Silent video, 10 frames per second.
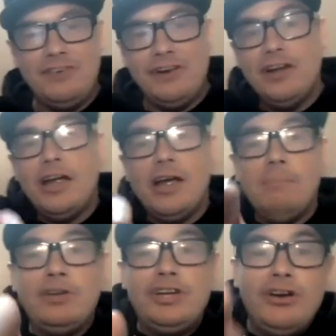but,
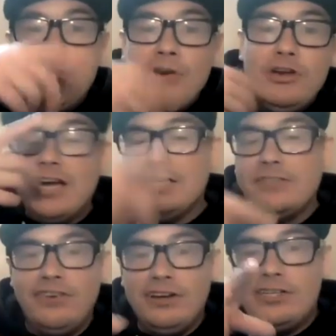but you know when you
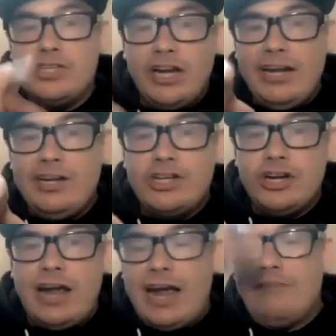guys first changed
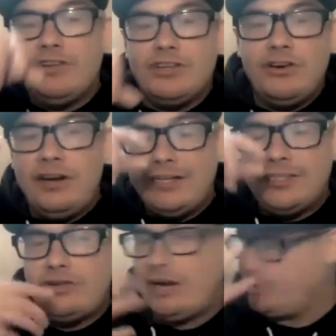your avatar on
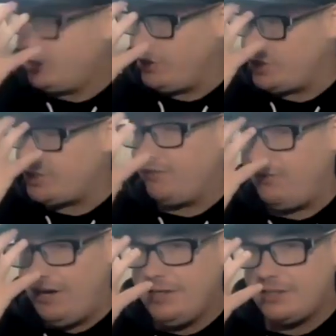Instagram to just a
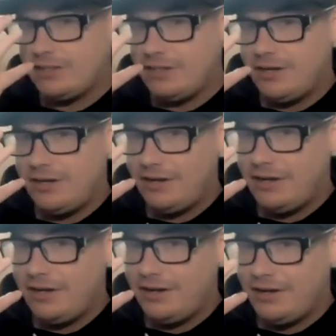face.
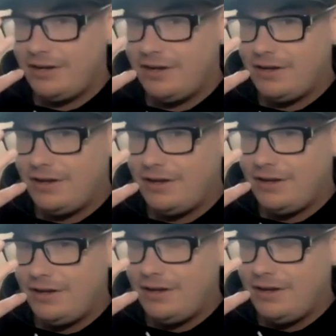
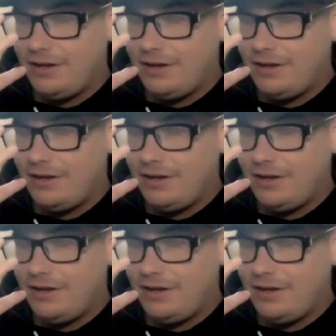Yeah.